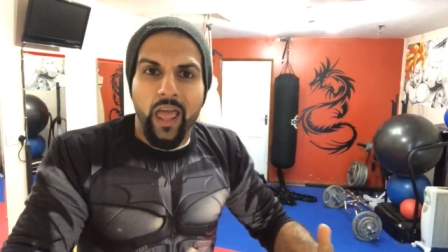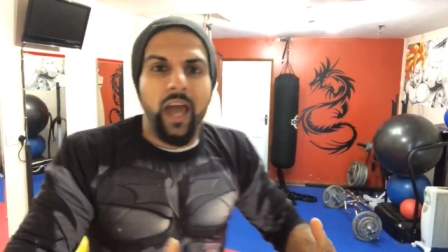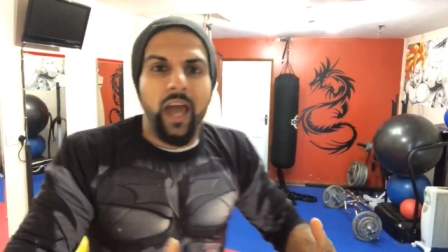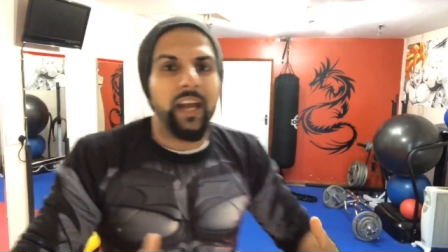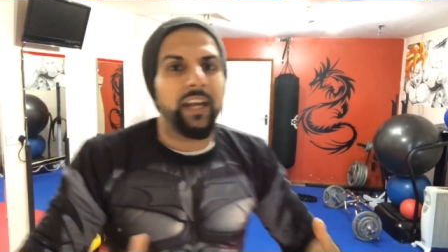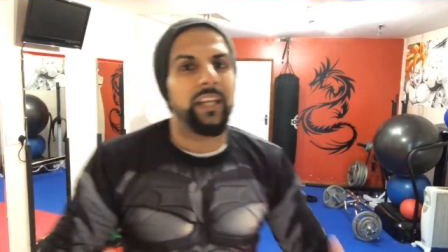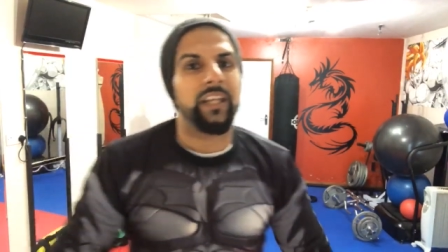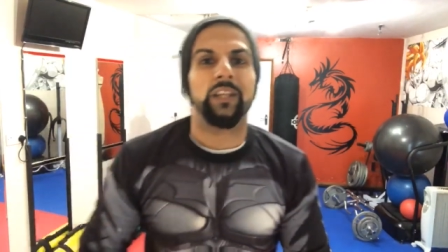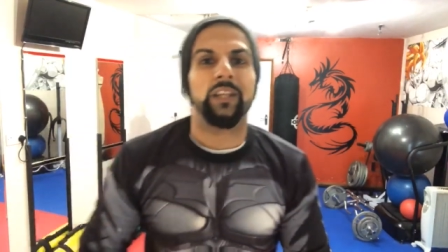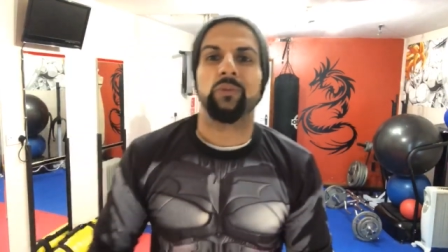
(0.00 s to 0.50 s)

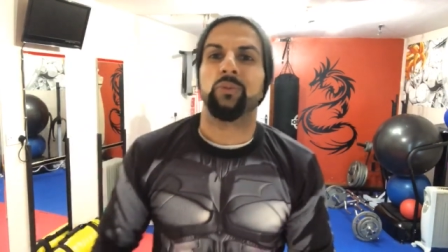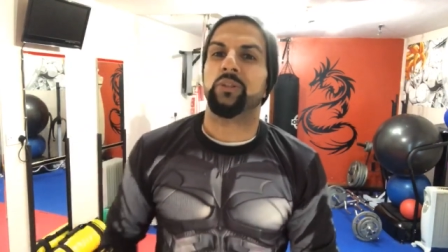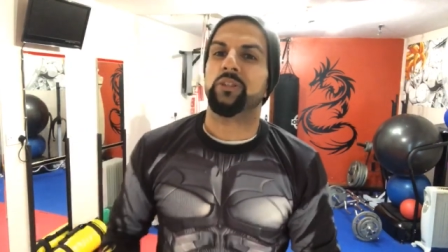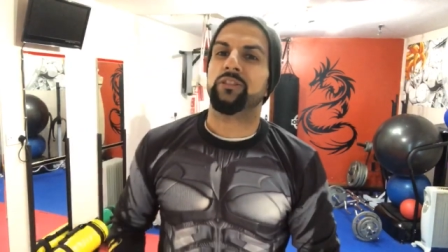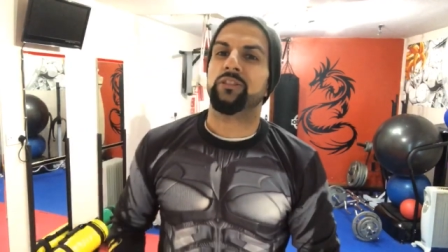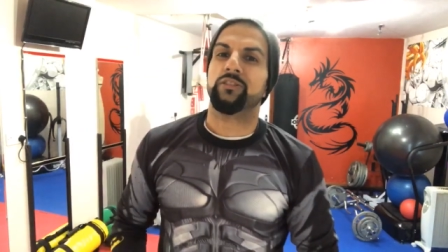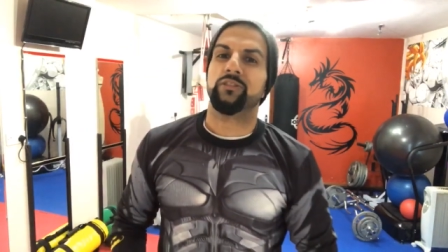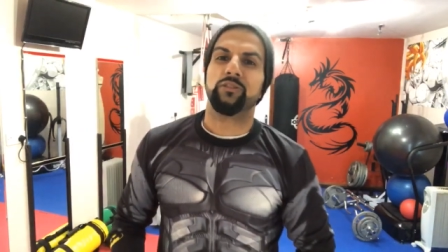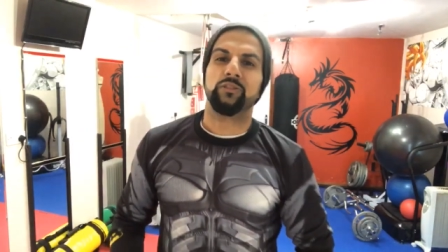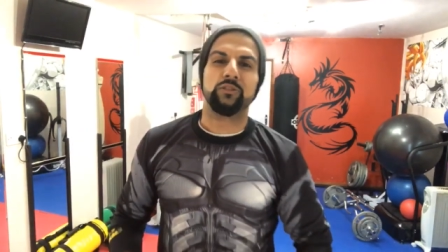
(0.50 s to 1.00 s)
And he was
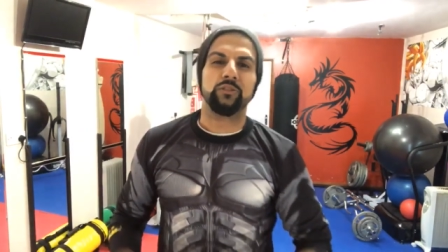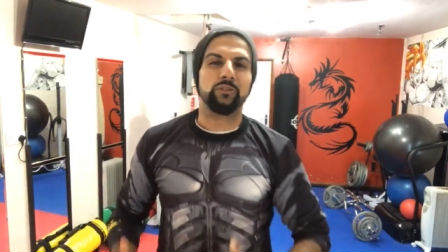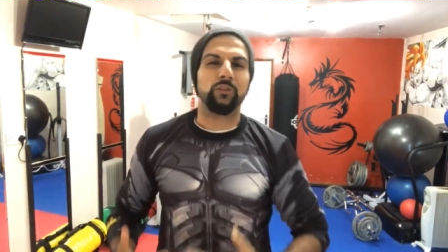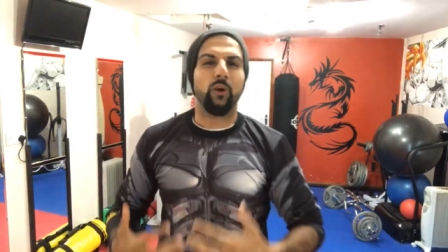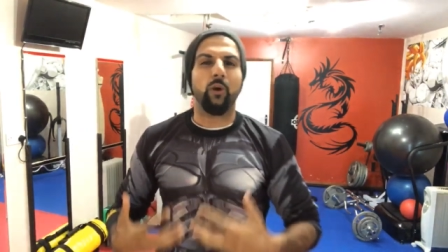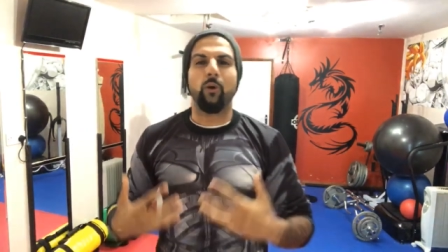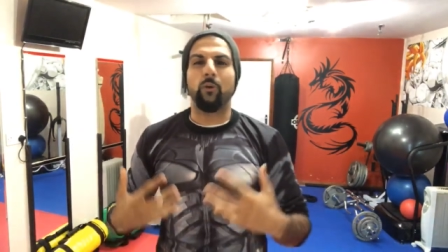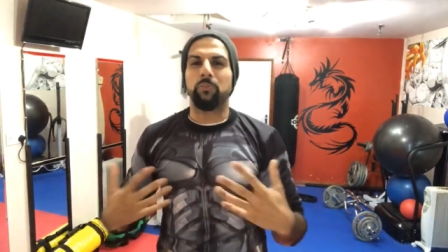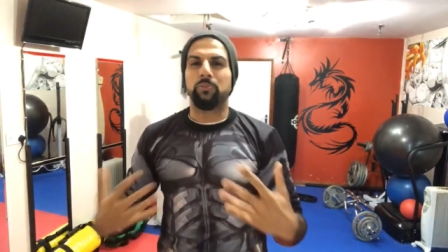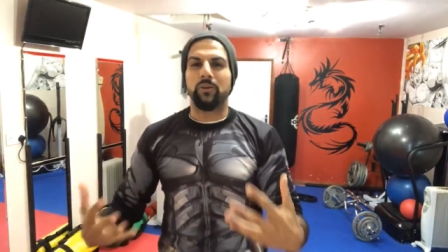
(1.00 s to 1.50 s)

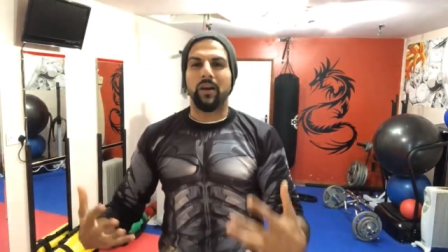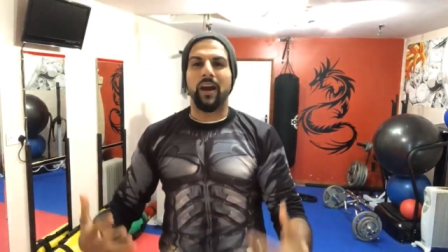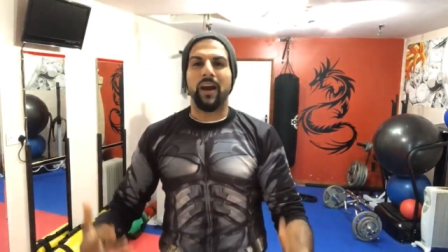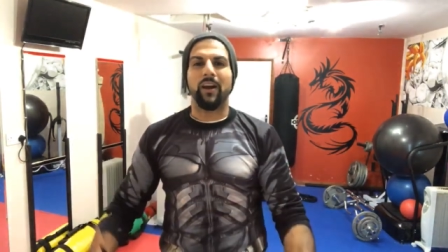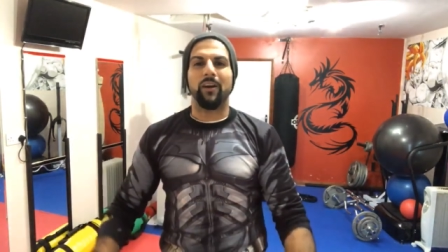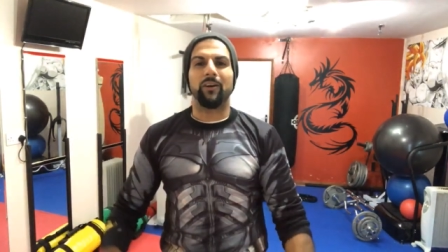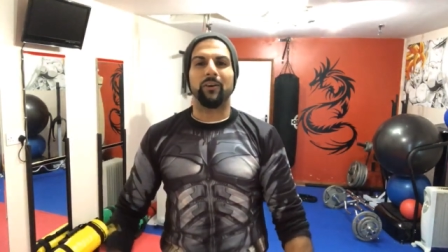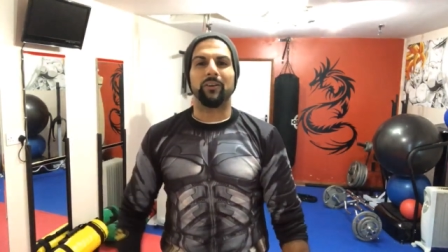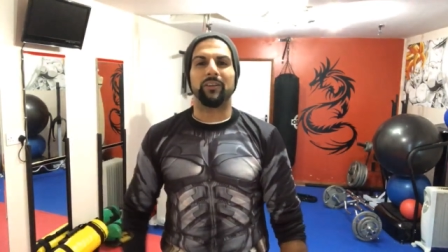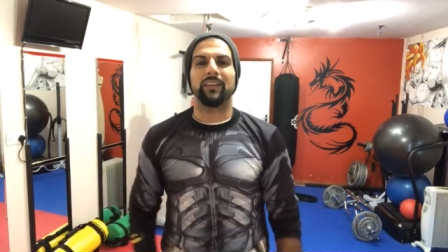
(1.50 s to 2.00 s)
so
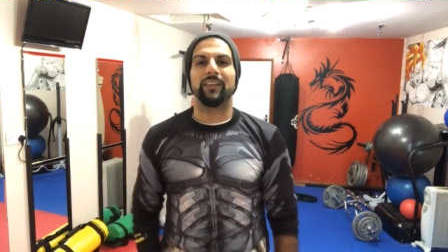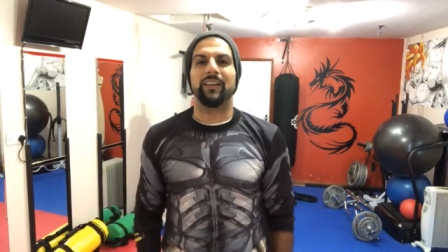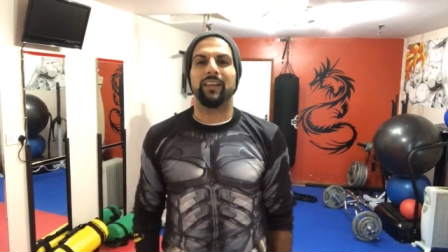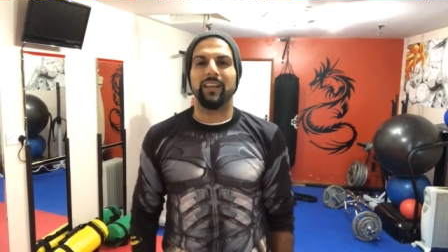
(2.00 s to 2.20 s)
proud.